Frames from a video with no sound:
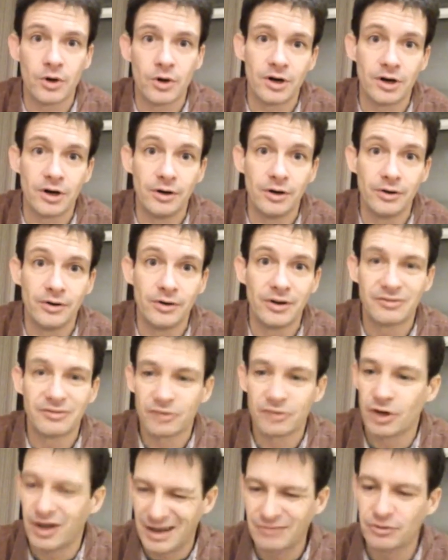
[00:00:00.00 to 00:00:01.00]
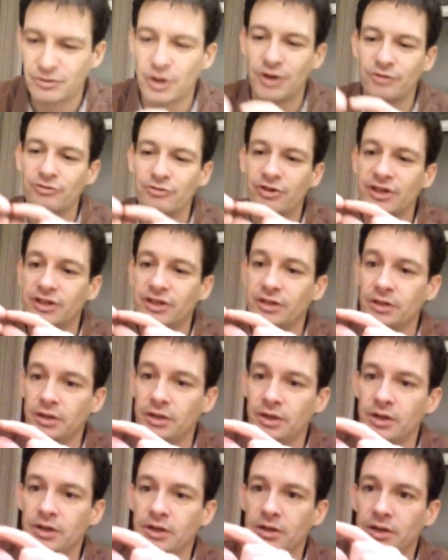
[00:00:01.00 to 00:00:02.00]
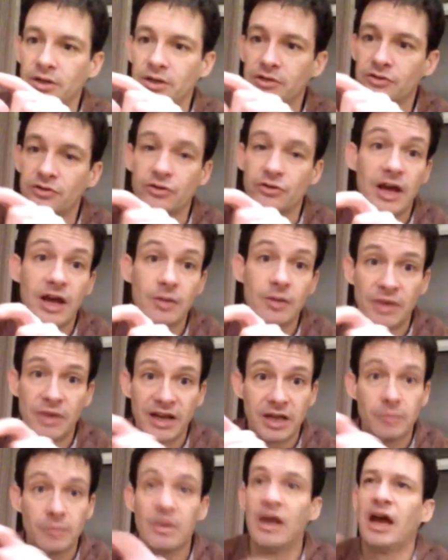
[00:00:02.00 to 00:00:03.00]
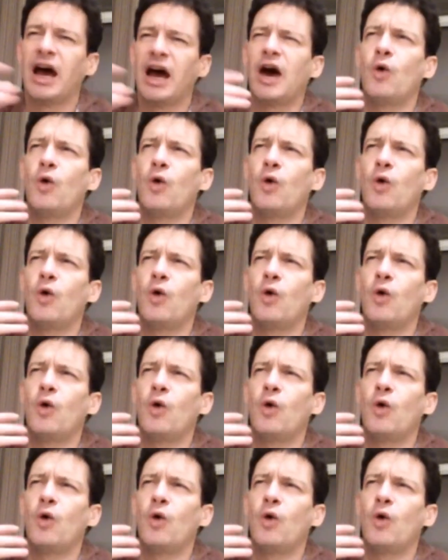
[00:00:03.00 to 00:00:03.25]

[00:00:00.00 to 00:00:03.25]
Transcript: I've got a ring inscribed by him.